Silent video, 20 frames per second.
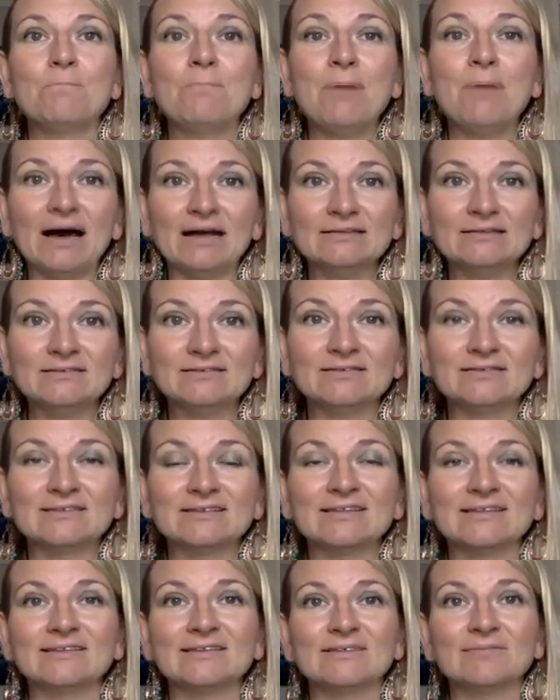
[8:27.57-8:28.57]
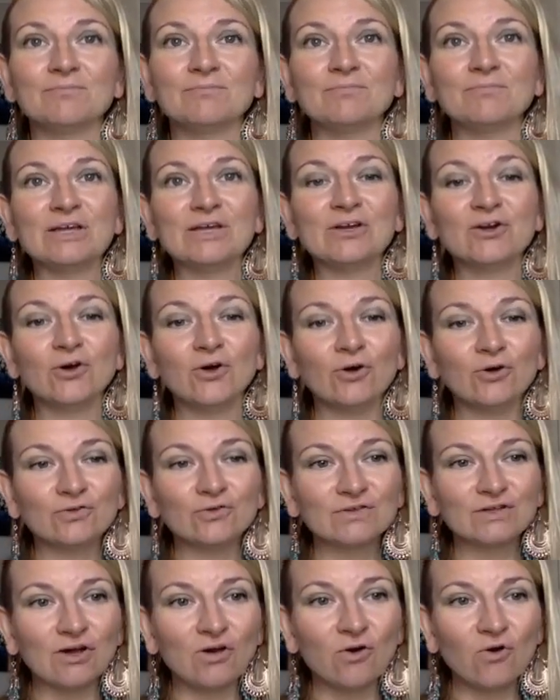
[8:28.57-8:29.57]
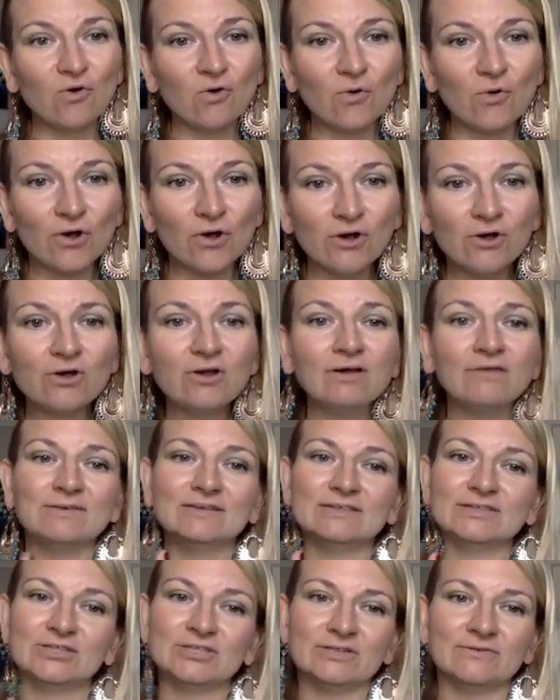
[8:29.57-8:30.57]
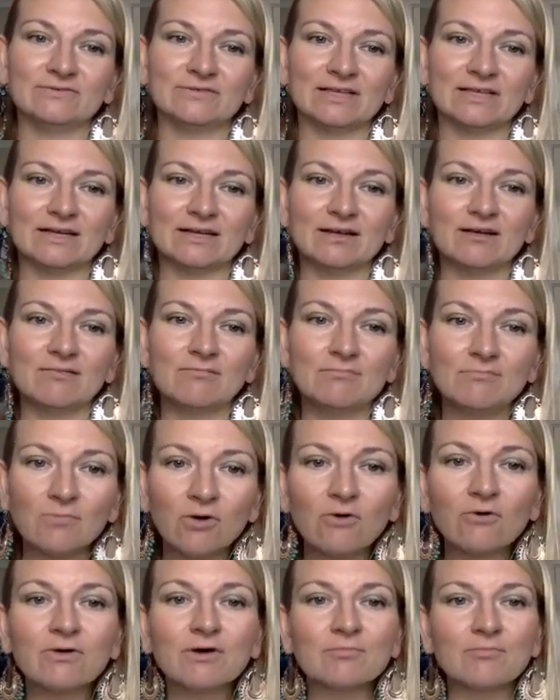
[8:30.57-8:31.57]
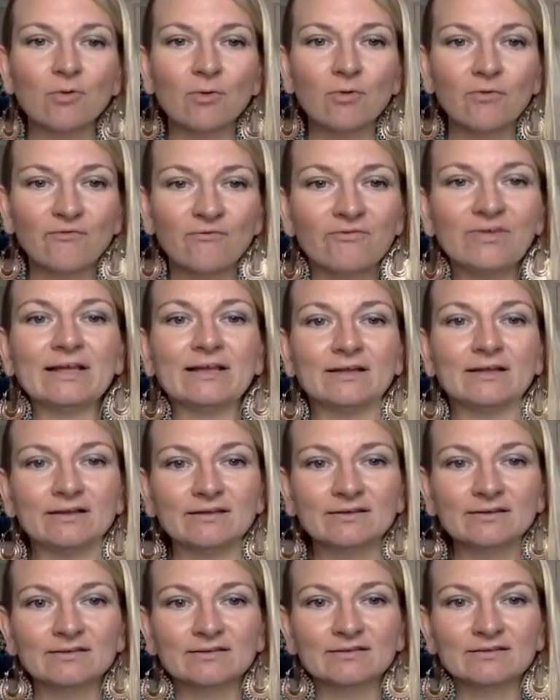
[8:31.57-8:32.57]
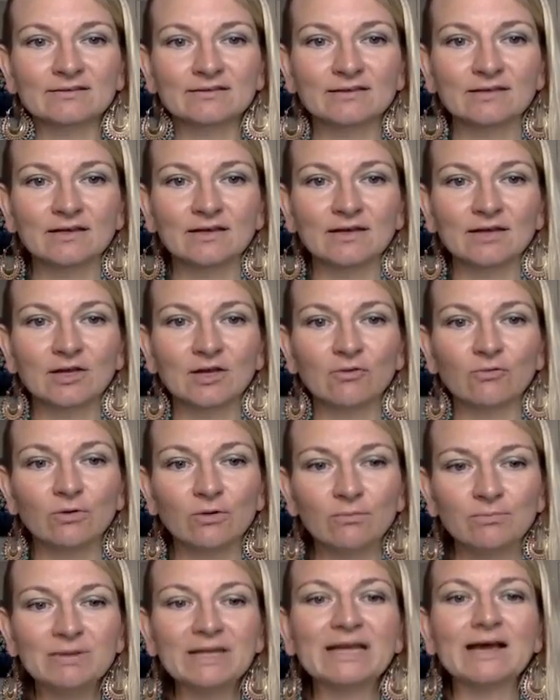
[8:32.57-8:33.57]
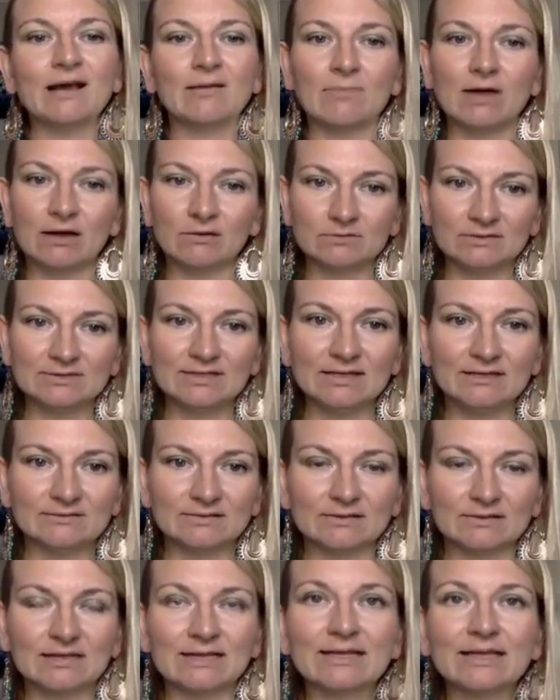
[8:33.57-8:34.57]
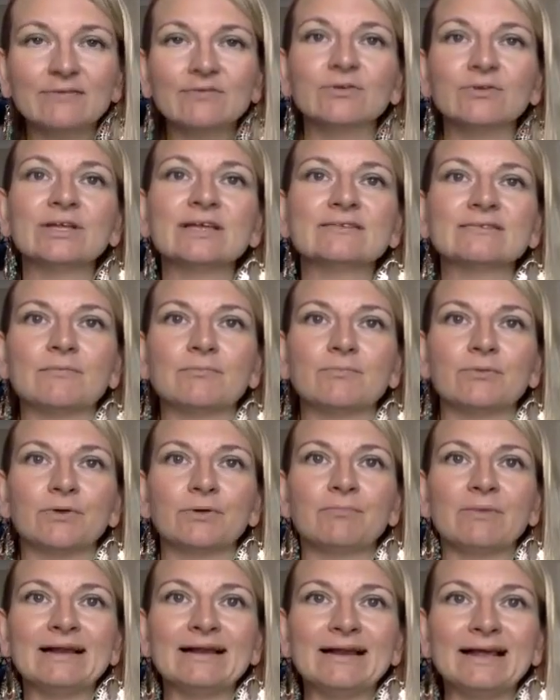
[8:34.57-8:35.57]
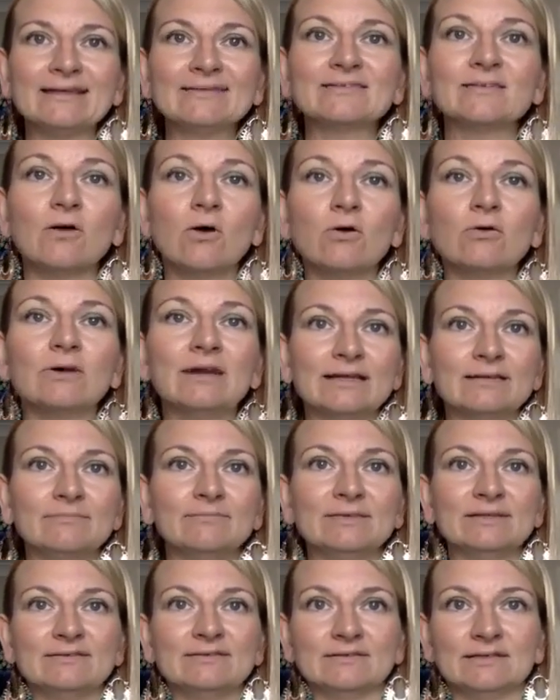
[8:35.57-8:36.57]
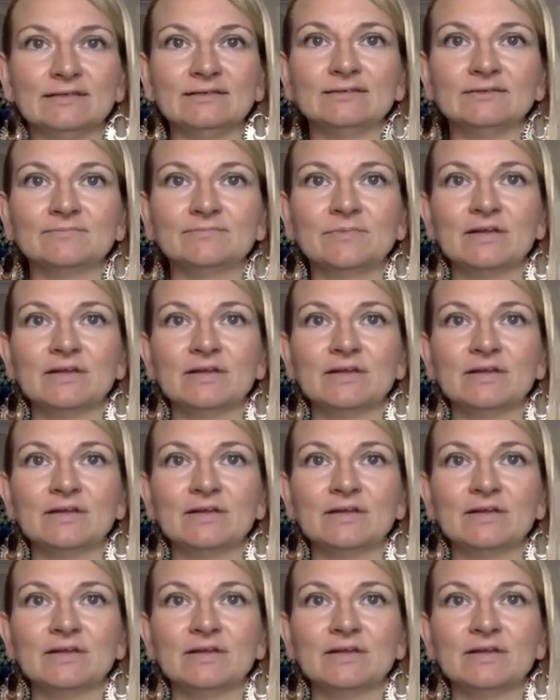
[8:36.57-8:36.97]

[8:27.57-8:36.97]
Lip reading: But because the whole earth is shifting, more and more things will become outdated. And I'll give you an example. In my last online business,